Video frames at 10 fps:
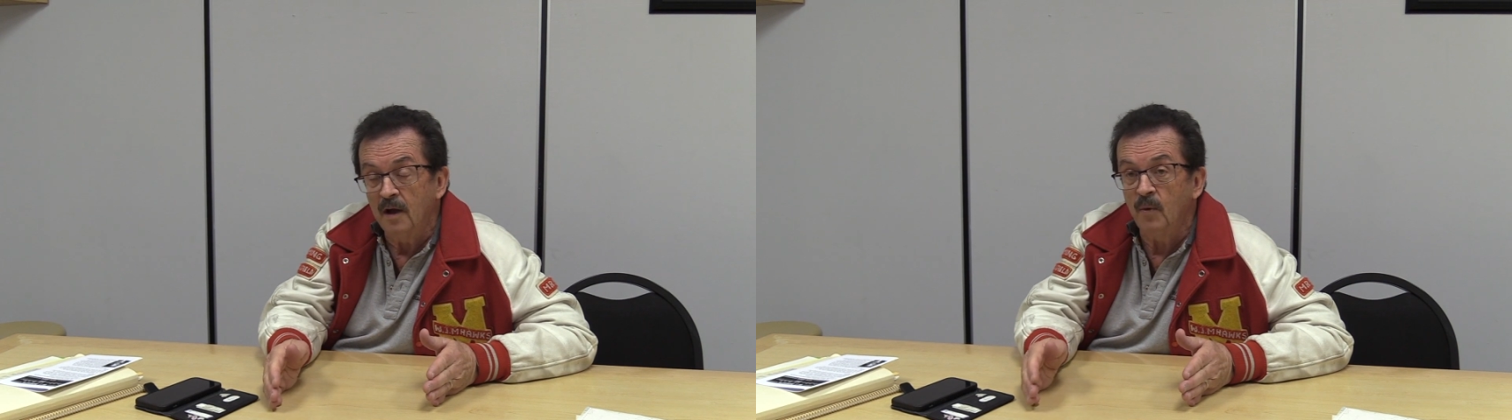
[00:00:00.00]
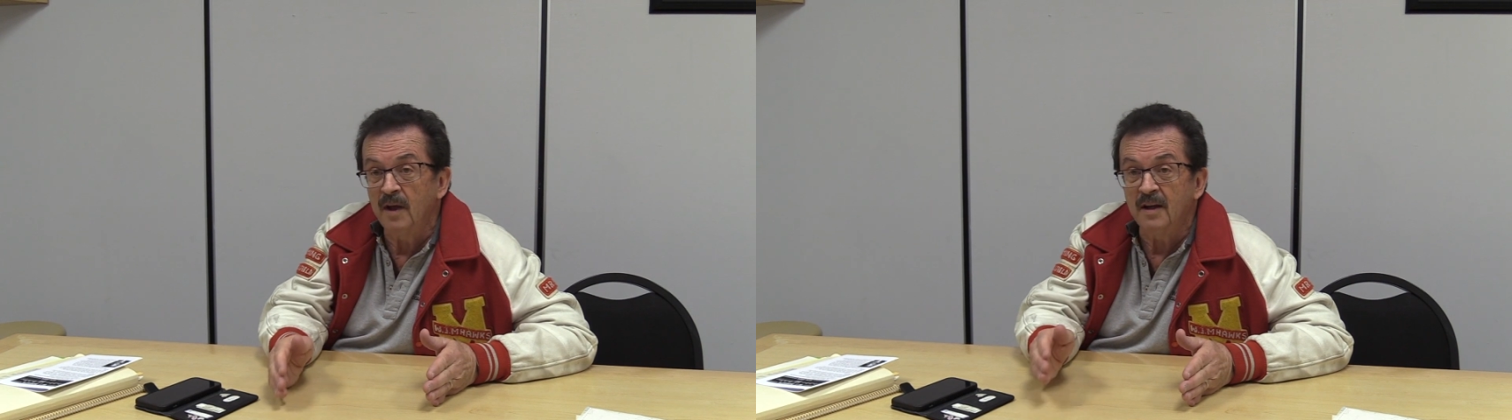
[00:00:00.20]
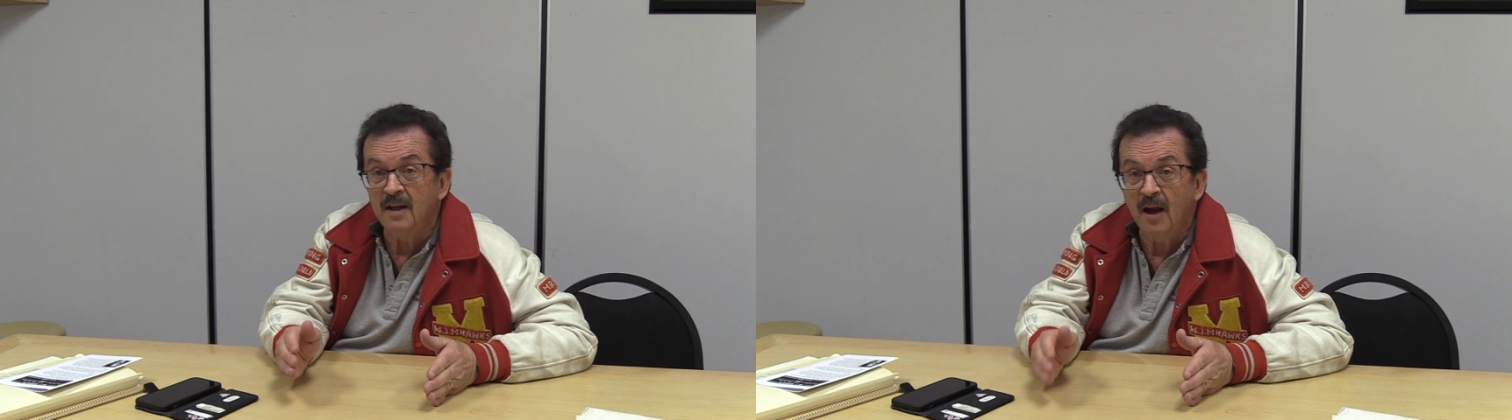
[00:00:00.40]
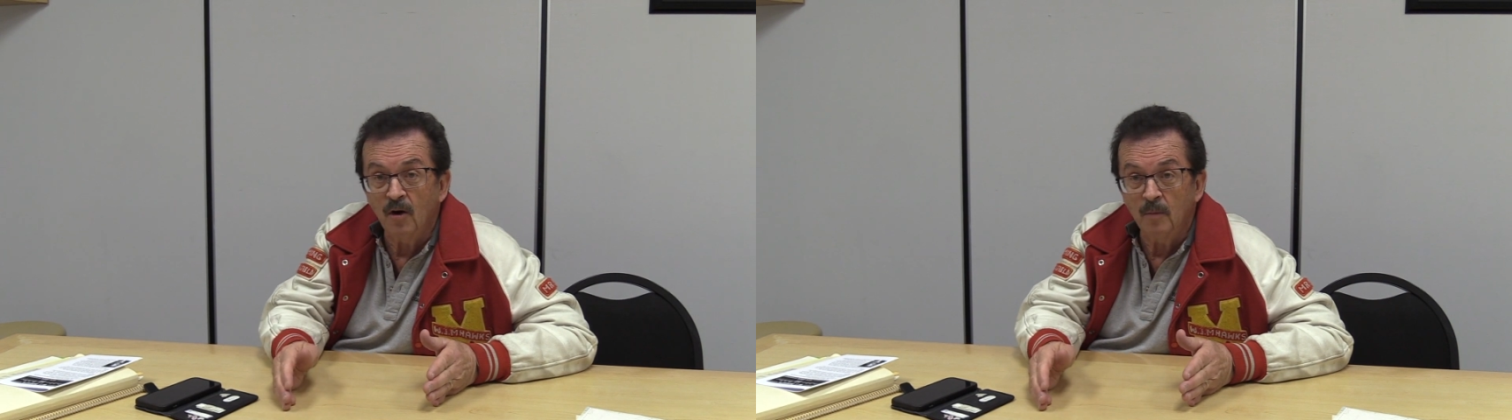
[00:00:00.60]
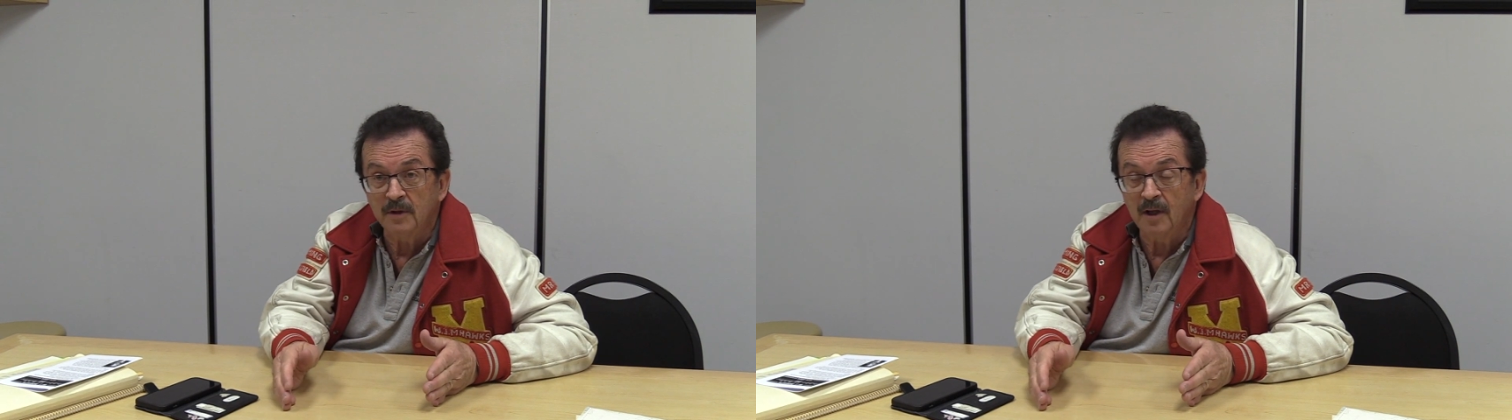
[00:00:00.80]
we had a
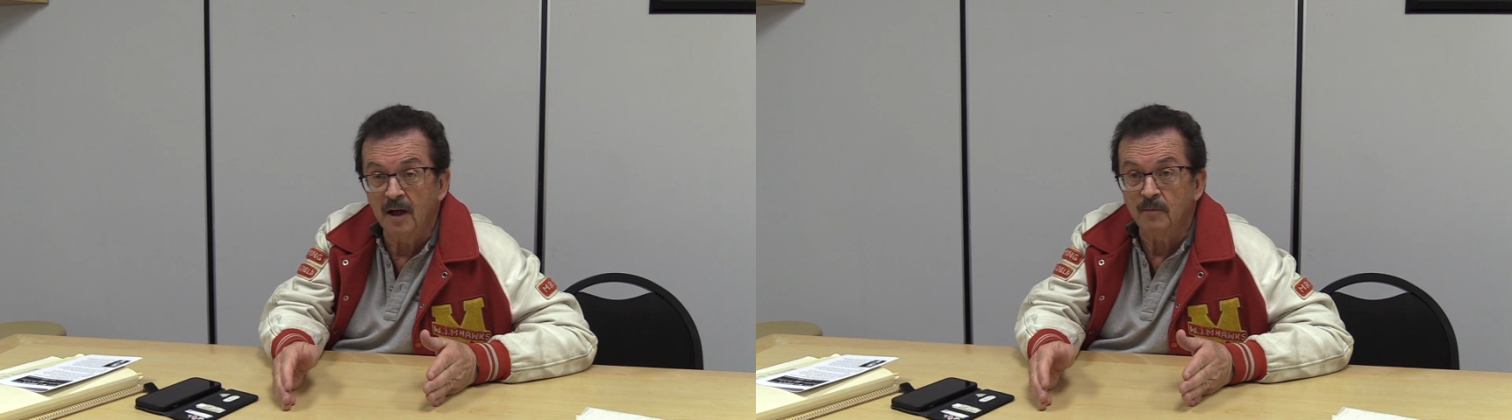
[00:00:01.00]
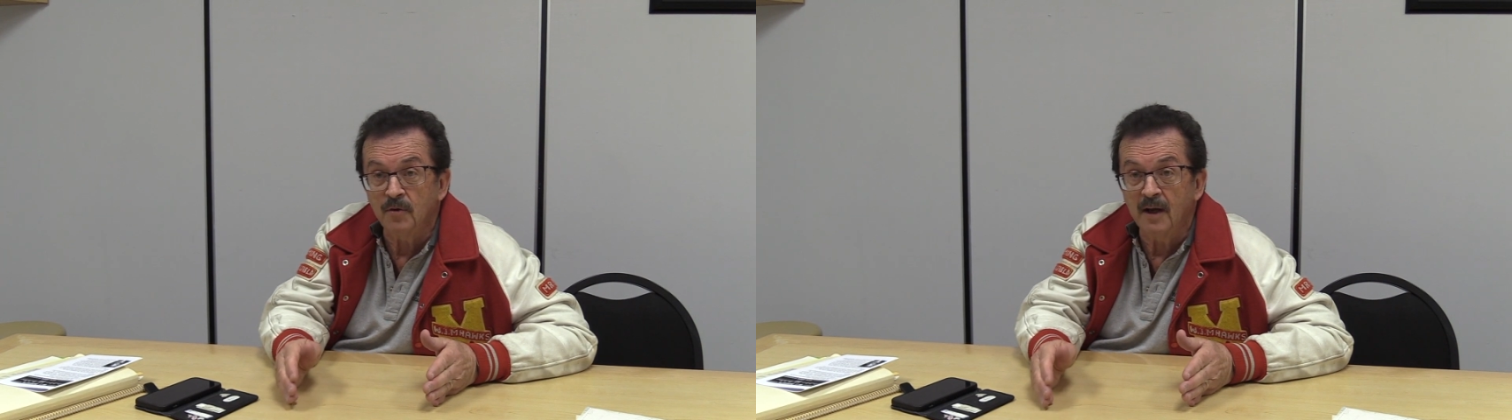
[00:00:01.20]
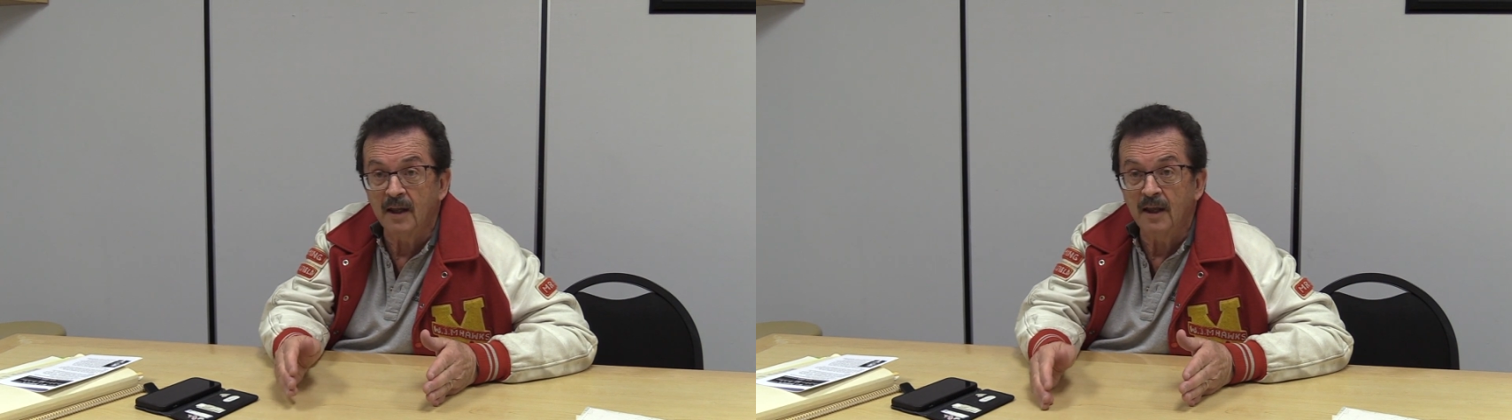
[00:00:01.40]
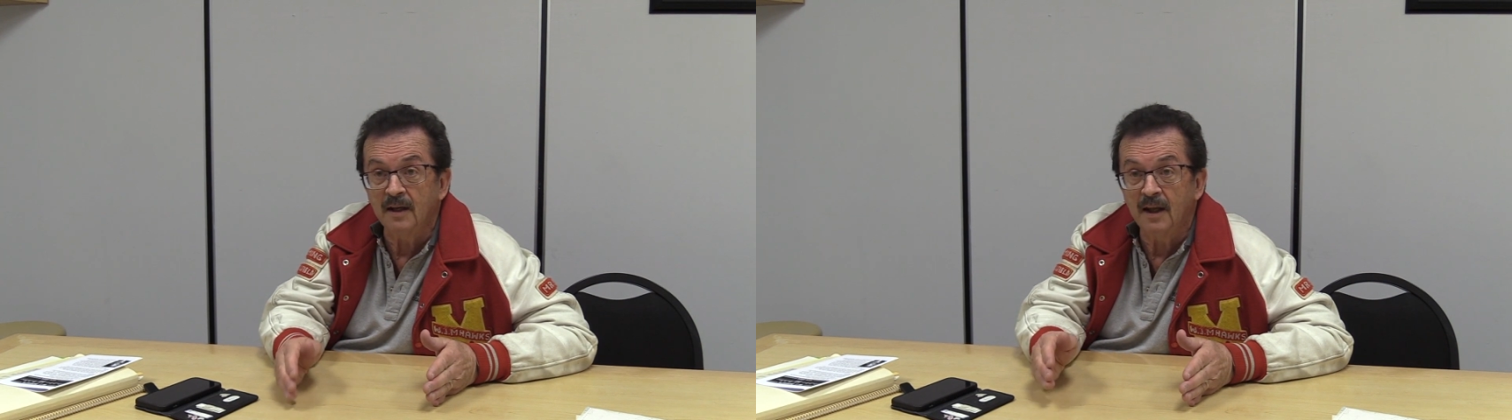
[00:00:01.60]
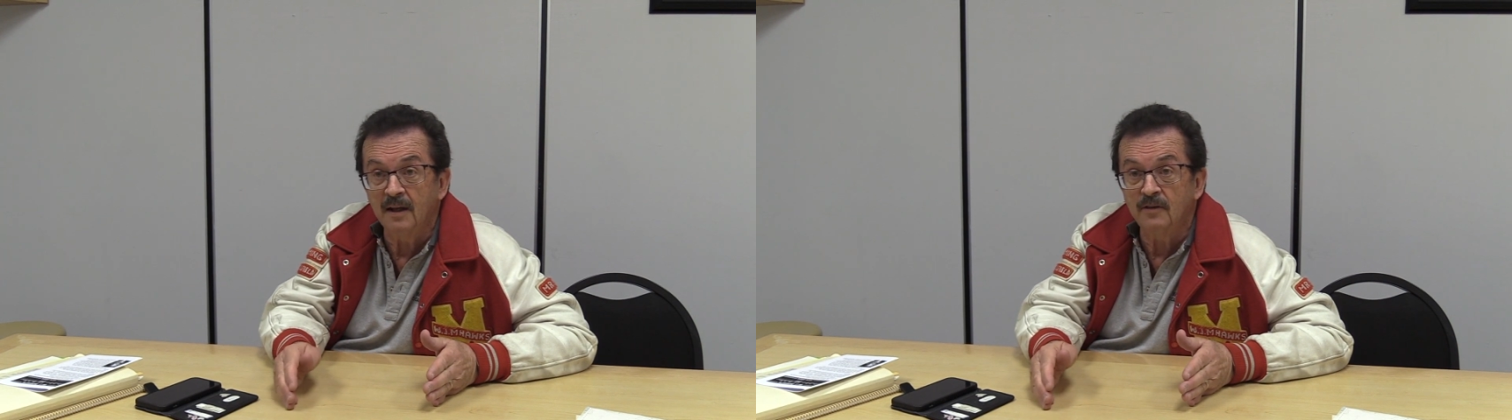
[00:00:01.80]
terrible time trying to
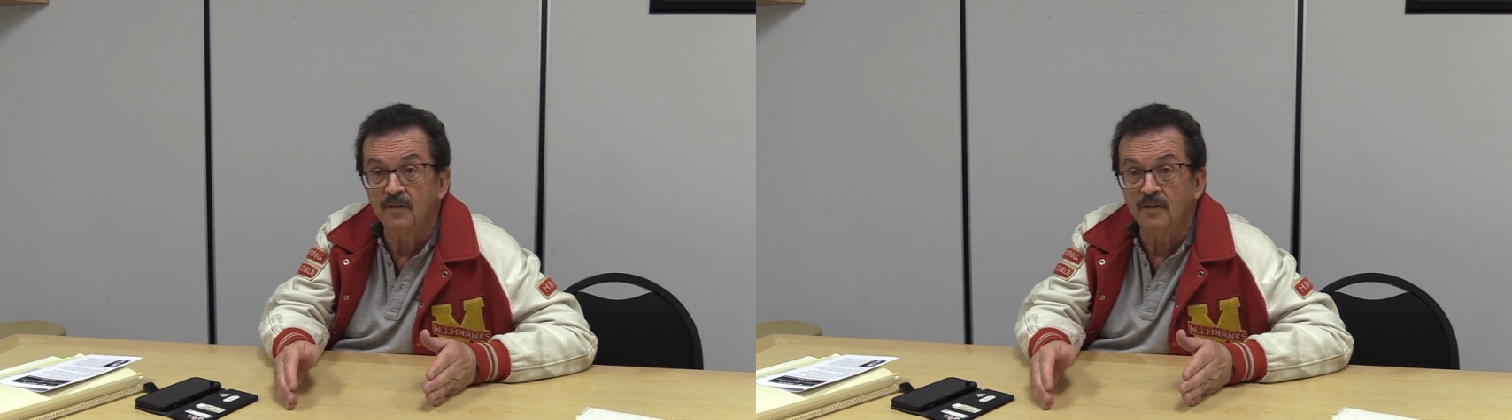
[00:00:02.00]
get kids